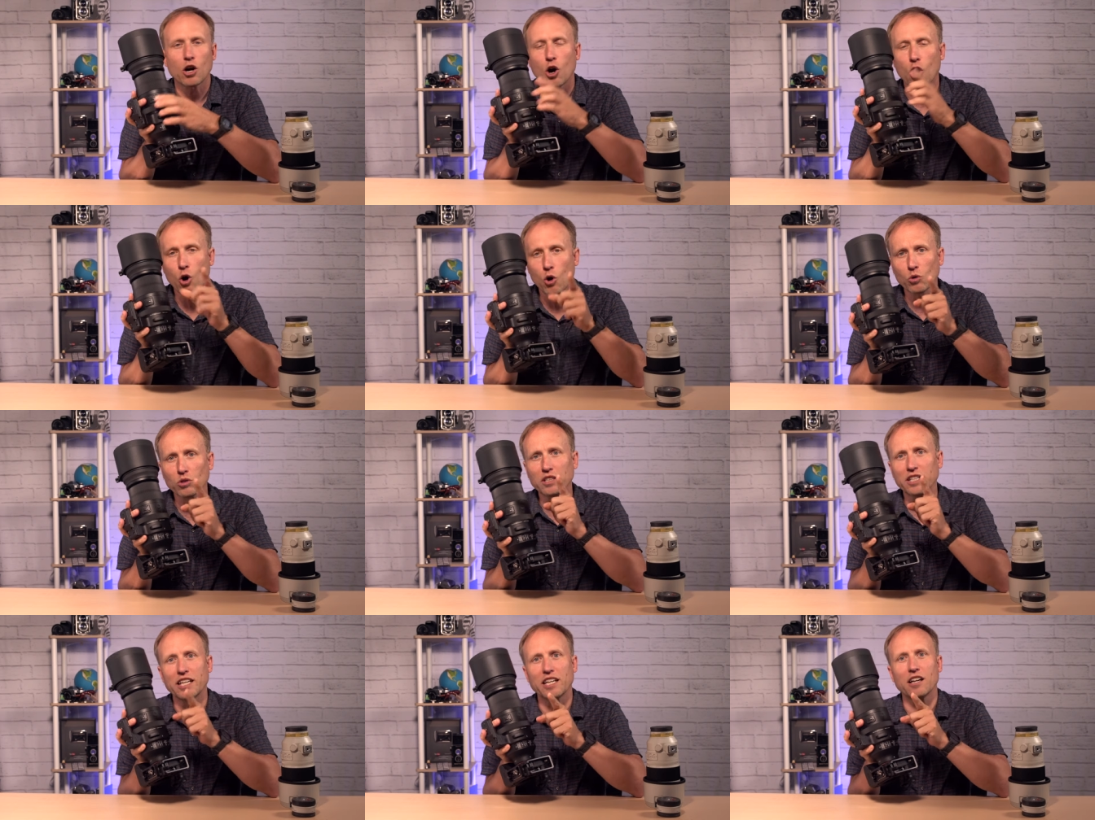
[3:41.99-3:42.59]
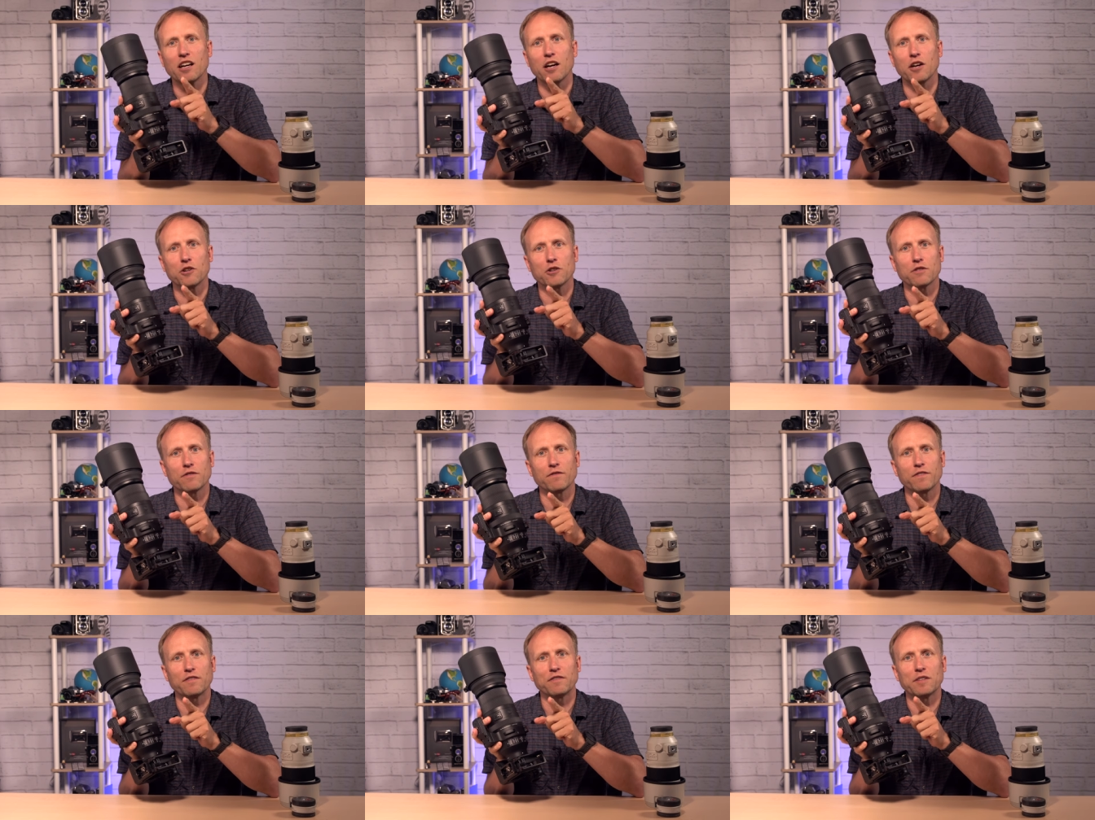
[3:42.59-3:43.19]
only at
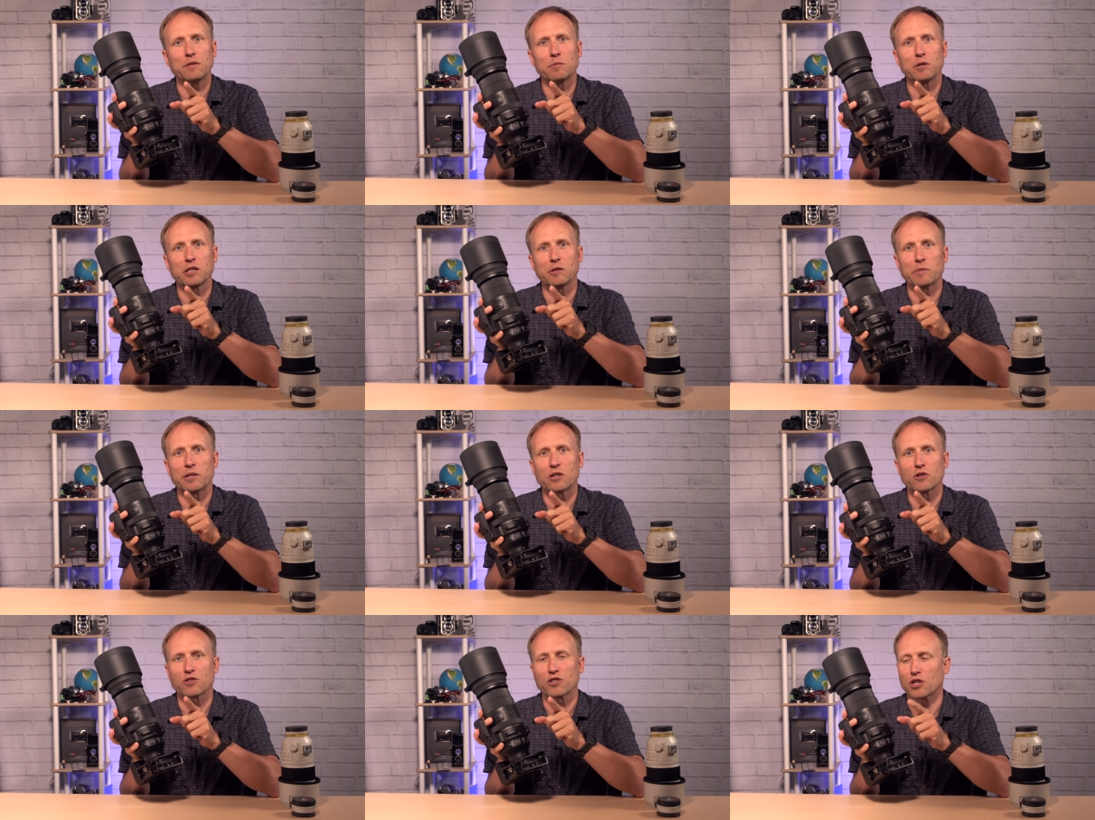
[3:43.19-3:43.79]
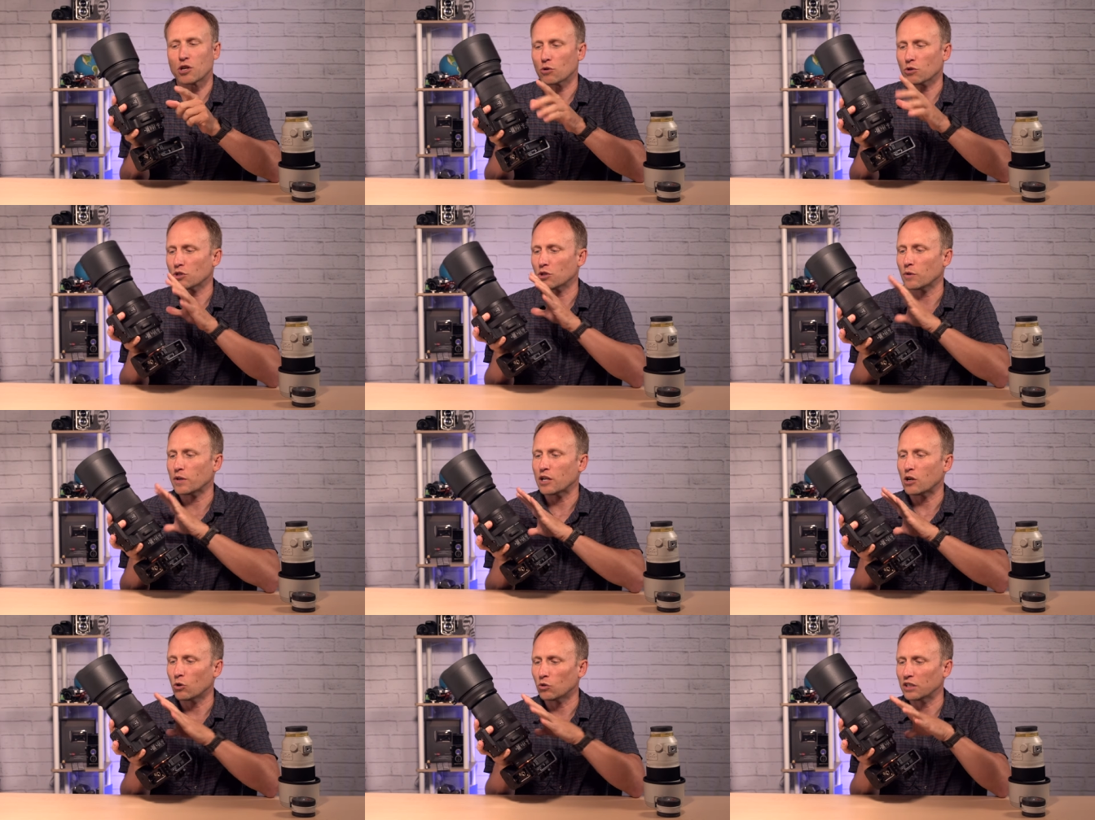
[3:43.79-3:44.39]
one fifty millimeters though, so
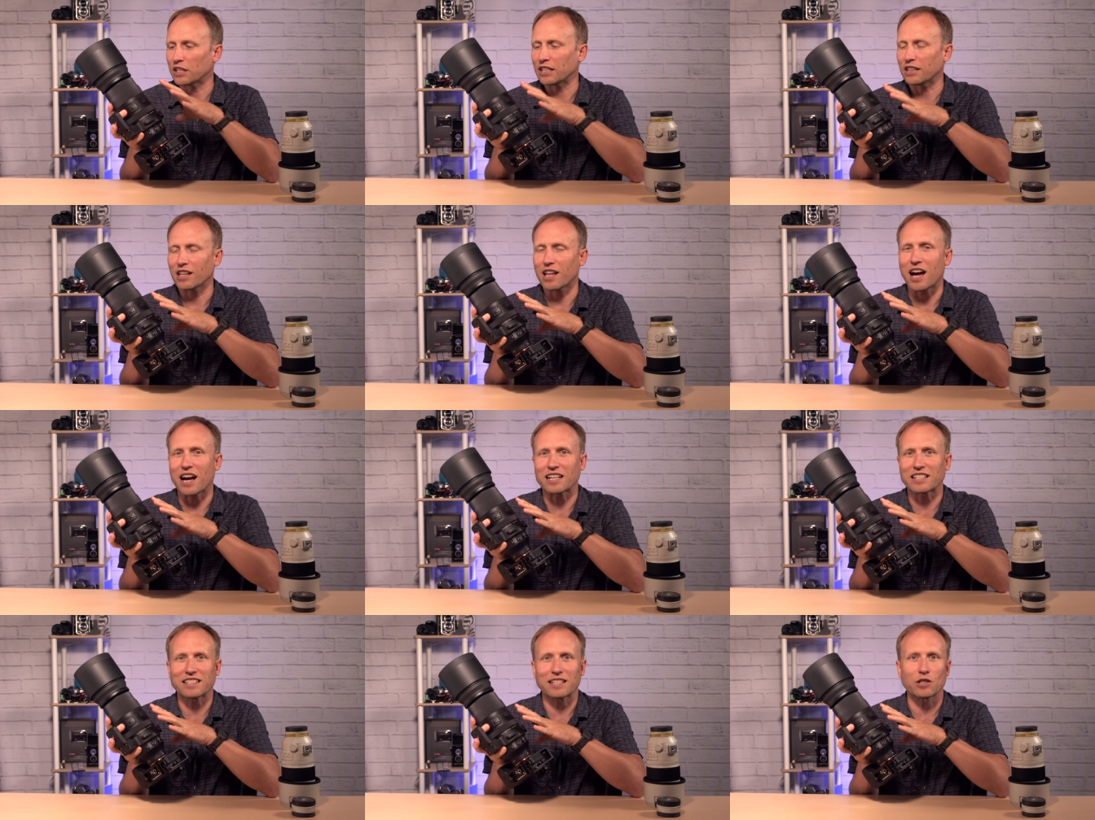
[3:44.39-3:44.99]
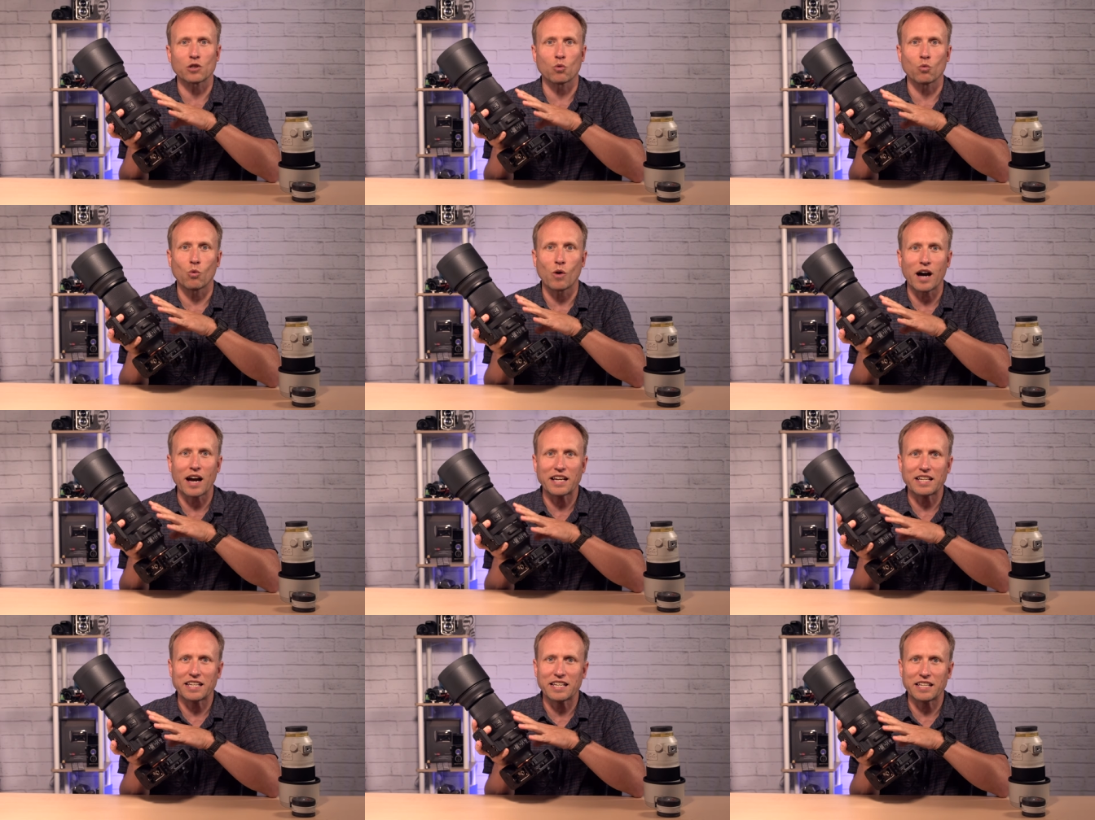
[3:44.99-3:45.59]
it only locks at the
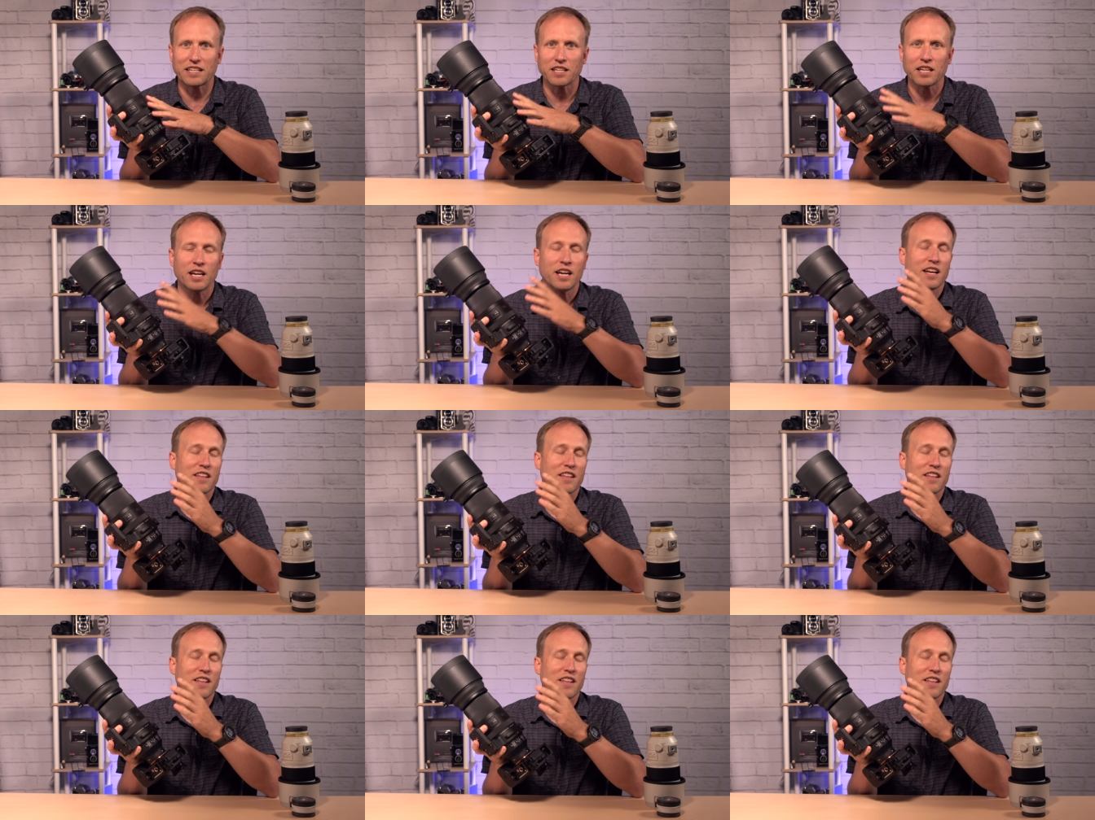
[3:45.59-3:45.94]
wide end.